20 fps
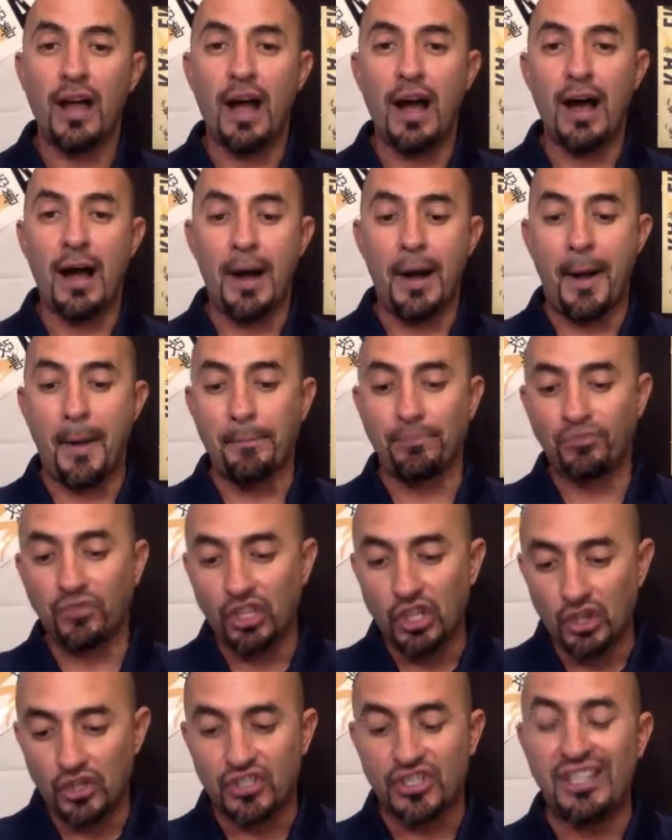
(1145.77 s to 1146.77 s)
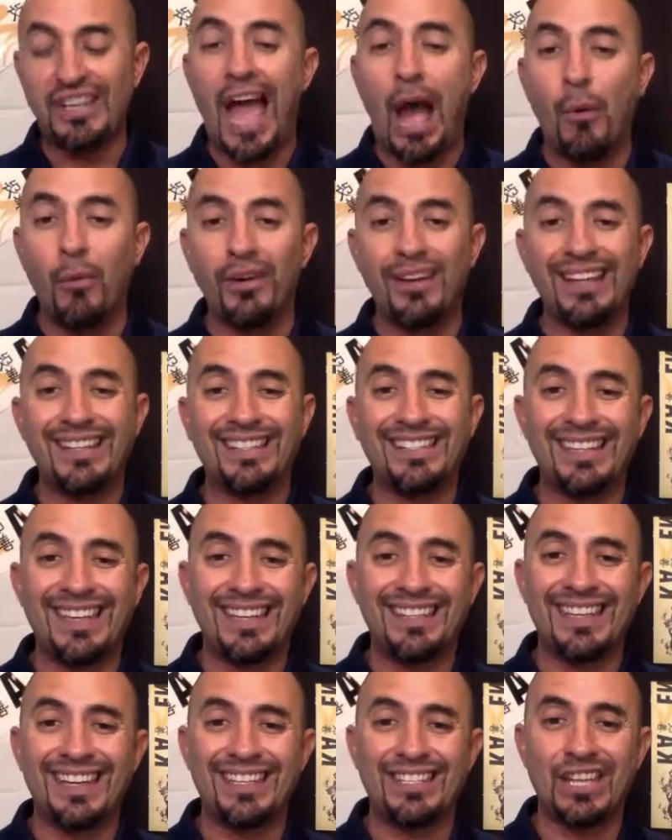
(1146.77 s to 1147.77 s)
Um, you'll see that one. It's
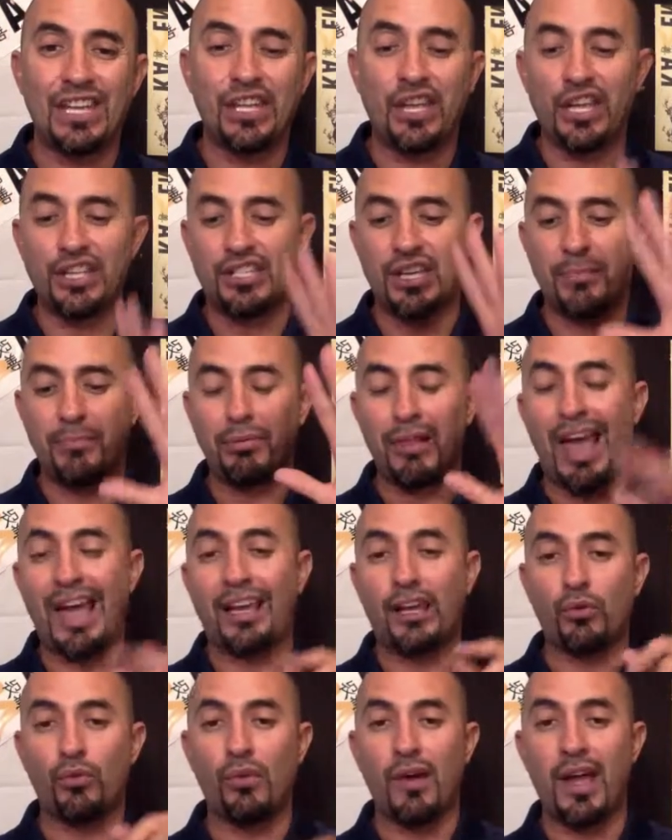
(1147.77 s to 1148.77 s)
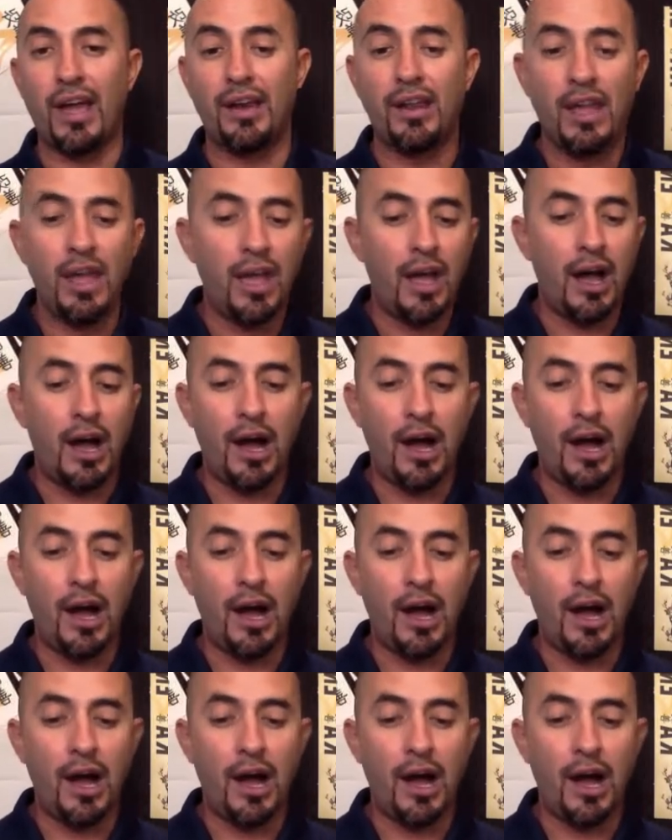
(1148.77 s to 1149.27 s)
it's it's in black and red.